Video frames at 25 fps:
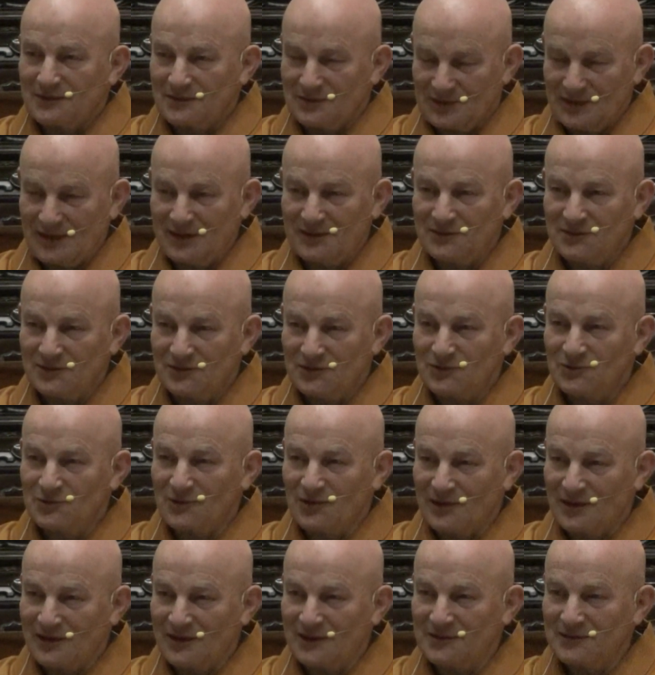Then you
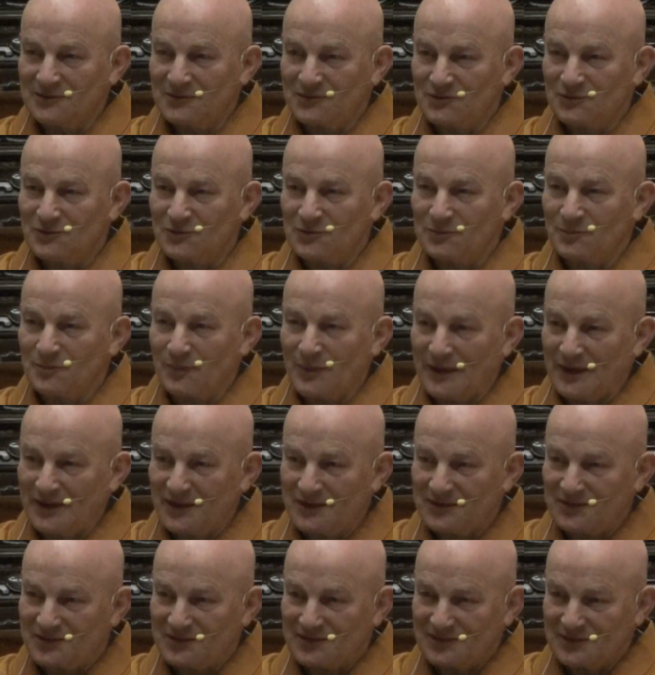learn to
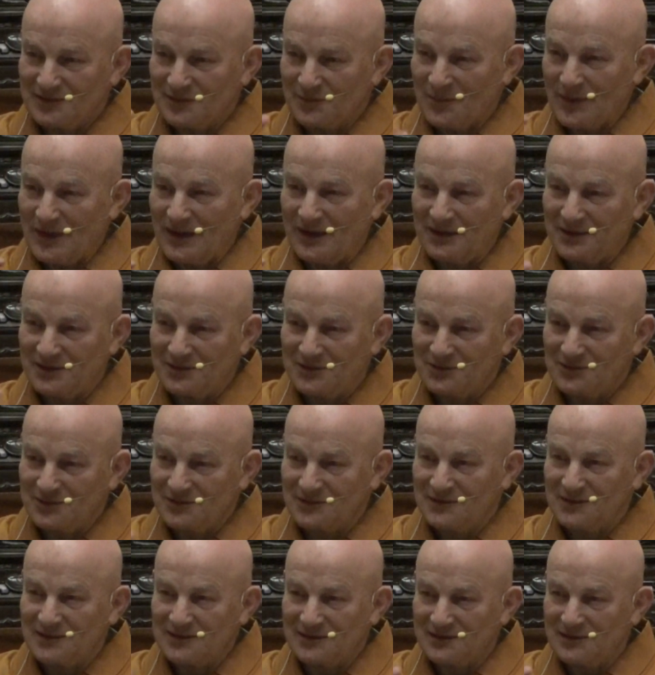place the mind
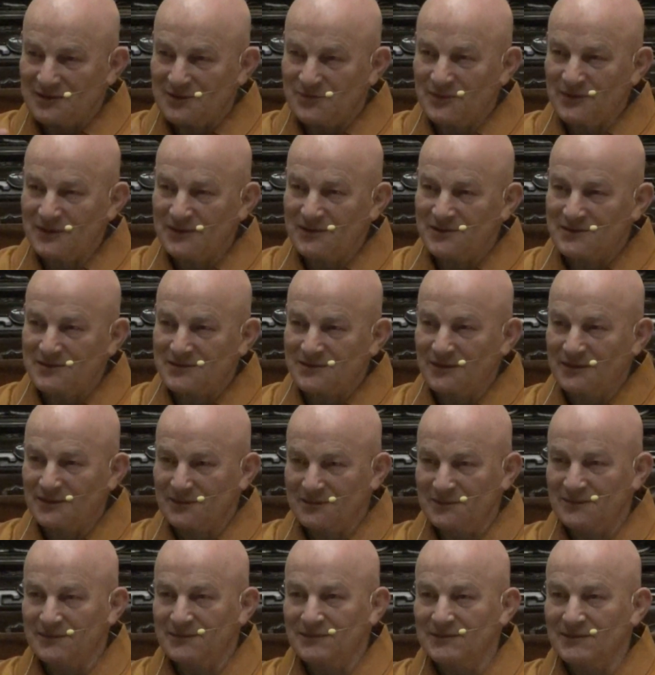on that image
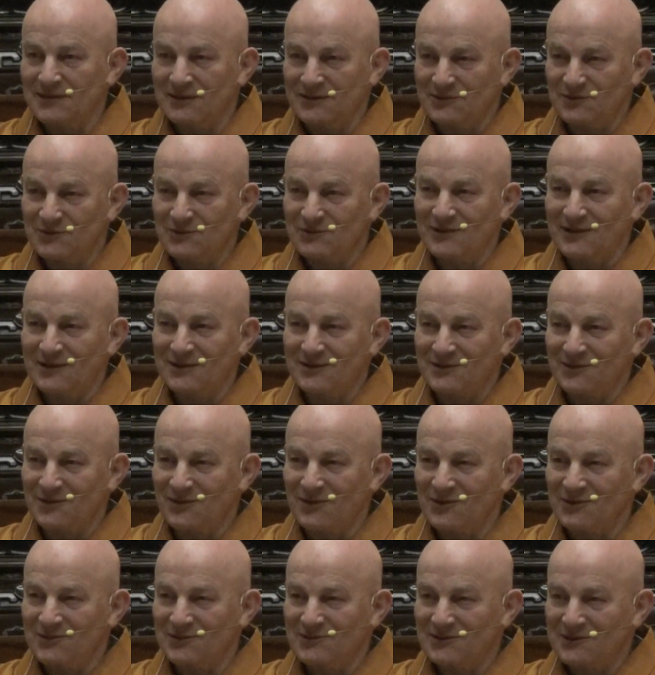hmm? and you can
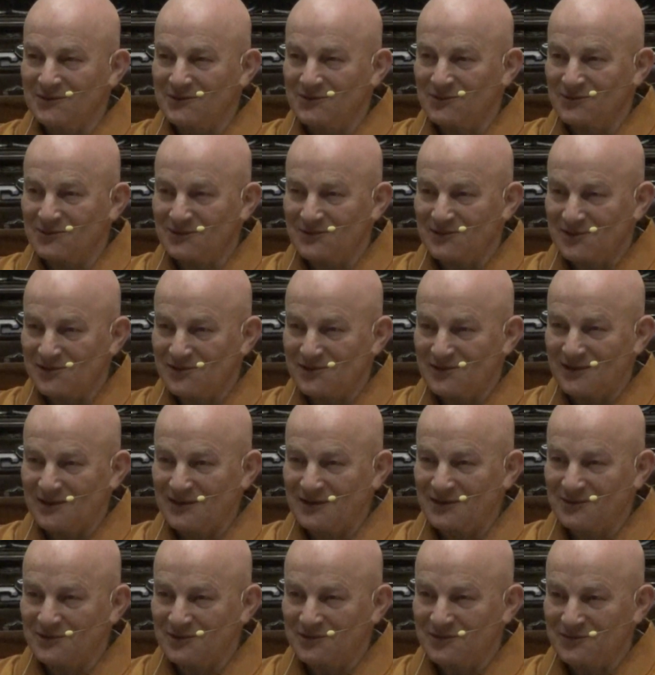go into the
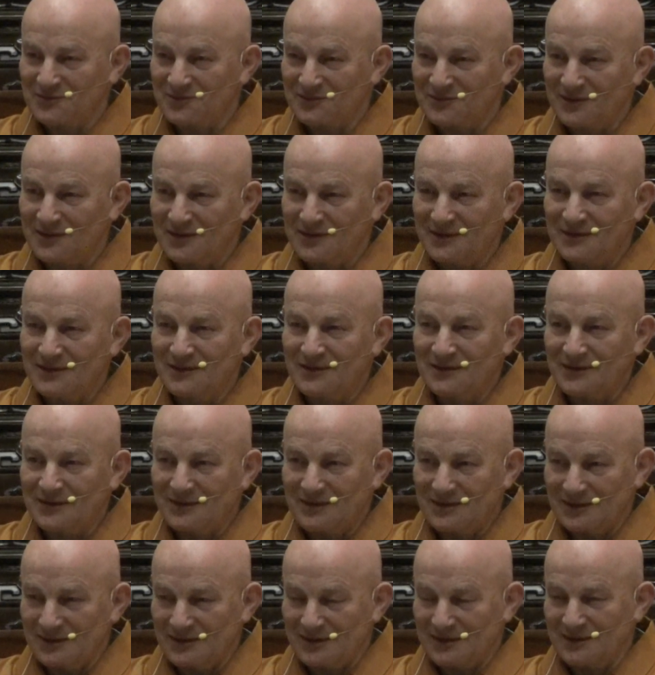state of
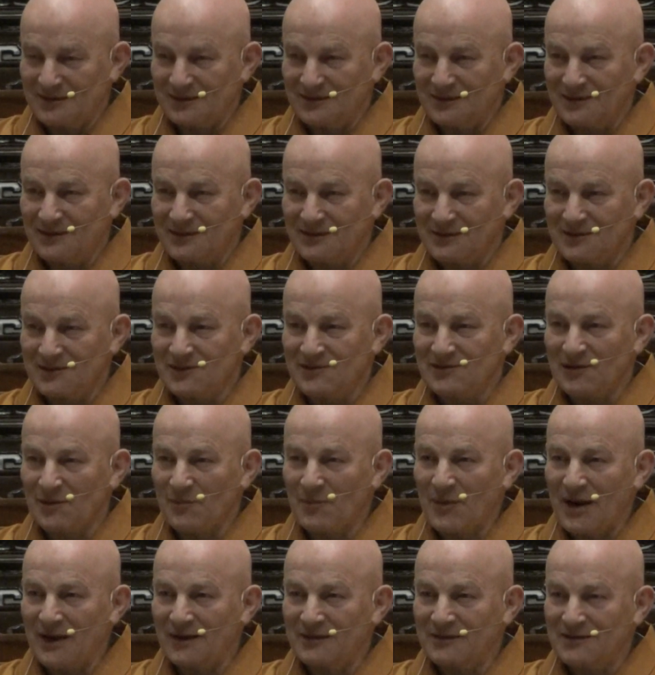uh, the
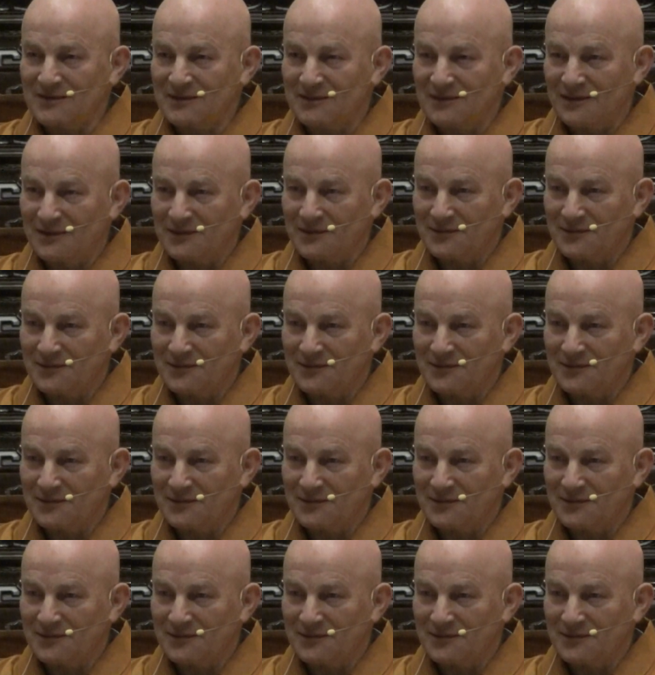samadhi.